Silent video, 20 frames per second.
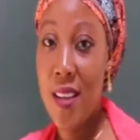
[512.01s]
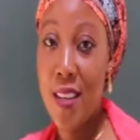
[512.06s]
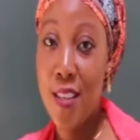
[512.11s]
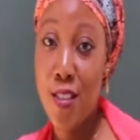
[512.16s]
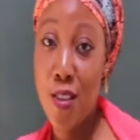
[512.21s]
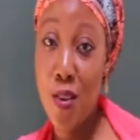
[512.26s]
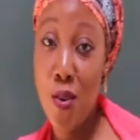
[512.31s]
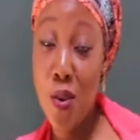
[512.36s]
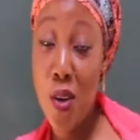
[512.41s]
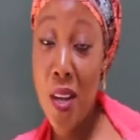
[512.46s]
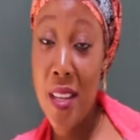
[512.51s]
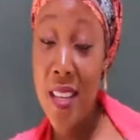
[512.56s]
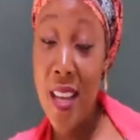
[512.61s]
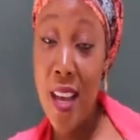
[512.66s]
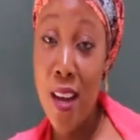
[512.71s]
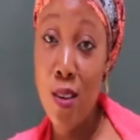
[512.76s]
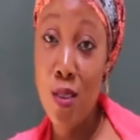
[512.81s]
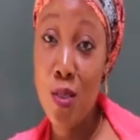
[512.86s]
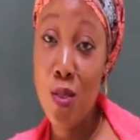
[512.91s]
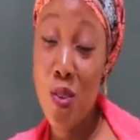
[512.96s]
they
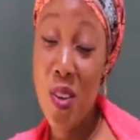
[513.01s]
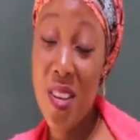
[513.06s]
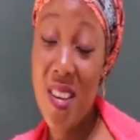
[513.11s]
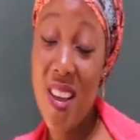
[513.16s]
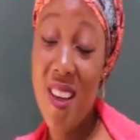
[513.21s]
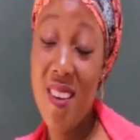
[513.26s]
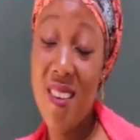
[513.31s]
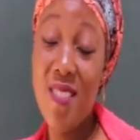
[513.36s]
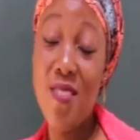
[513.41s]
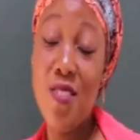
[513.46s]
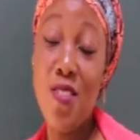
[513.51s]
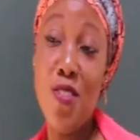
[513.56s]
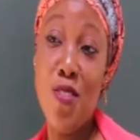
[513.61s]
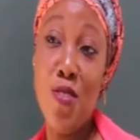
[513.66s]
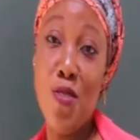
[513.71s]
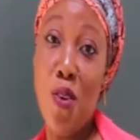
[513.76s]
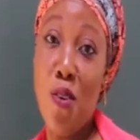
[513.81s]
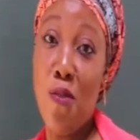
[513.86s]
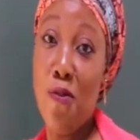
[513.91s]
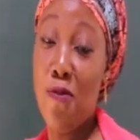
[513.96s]
are also hearing
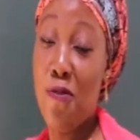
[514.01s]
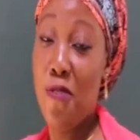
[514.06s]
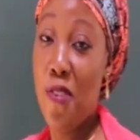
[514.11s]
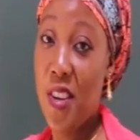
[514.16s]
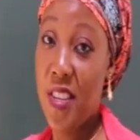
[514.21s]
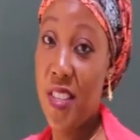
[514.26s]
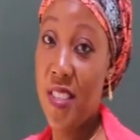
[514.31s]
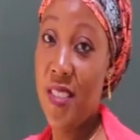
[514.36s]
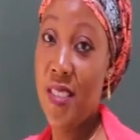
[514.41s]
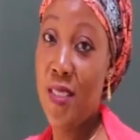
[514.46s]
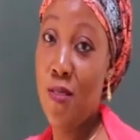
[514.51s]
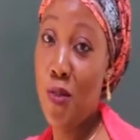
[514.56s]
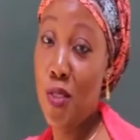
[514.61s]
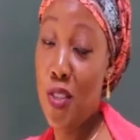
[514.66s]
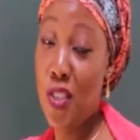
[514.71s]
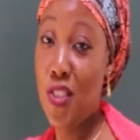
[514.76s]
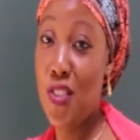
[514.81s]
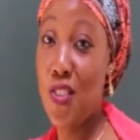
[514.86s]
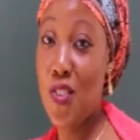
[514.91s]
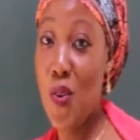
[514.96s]
your voice, which
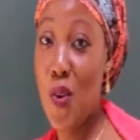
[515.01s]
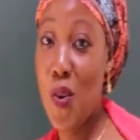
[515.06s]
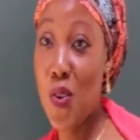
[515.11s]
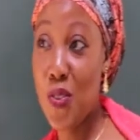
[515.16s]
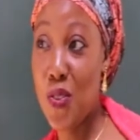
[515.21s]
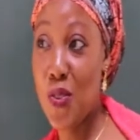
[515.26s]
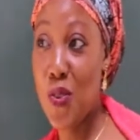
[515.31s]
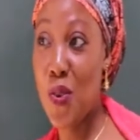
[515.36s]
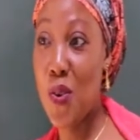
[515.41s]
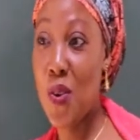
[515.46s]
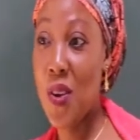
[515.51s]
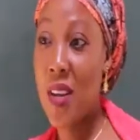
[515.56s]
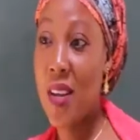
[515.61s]
is audio,